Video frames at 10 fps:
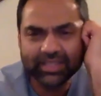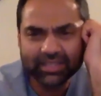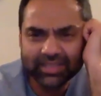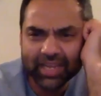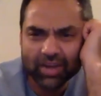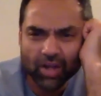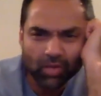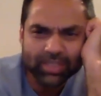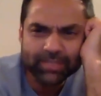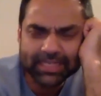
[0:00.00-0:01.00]
there'll
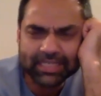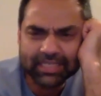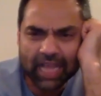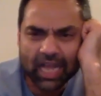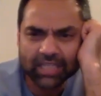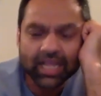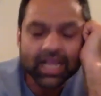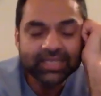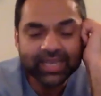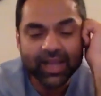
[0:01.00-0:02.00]
always be stars.
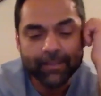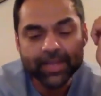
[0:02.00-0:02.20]
See,